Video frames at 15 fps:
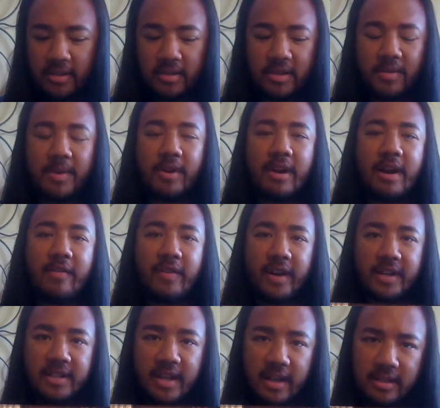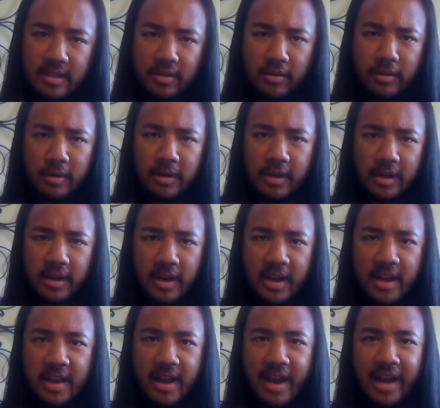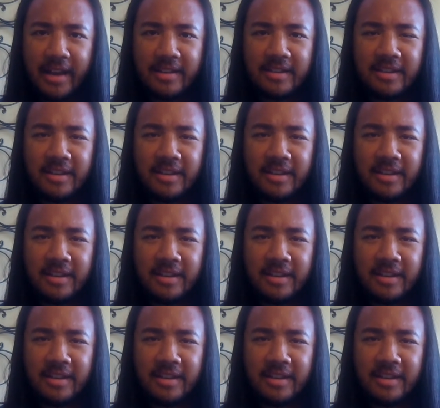so it's going to be Graphite Design Tour IZ.